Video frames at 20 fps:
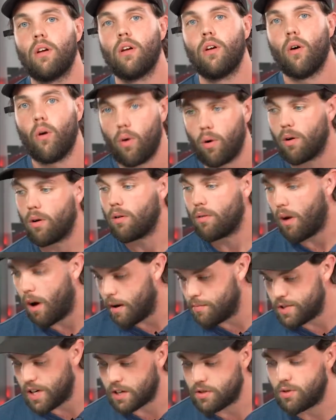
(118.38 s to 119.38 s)
or
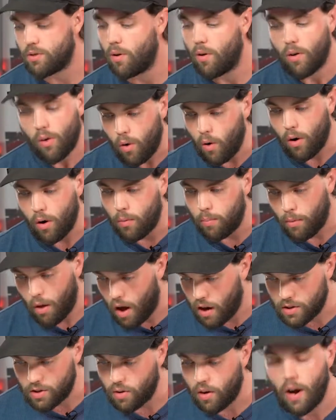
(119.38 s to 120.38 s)
object store, or a
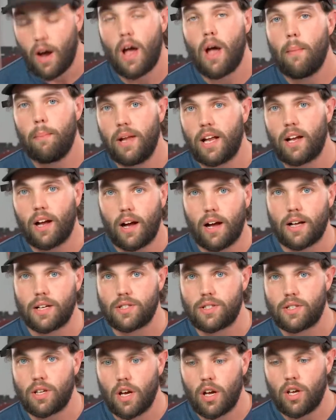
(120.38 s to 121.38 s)
block store,
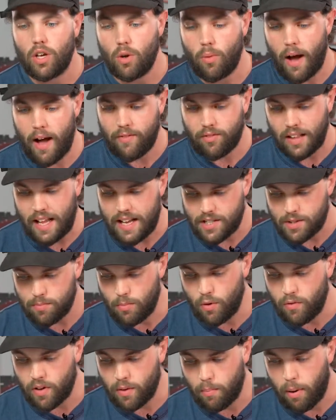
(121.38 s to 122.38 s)
because you have less
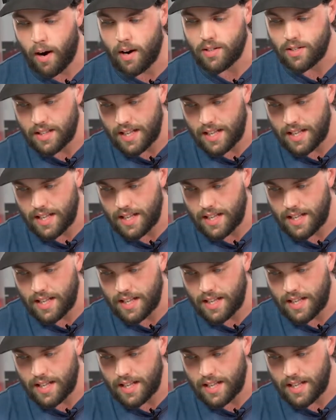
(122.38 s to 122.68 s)
moving parts,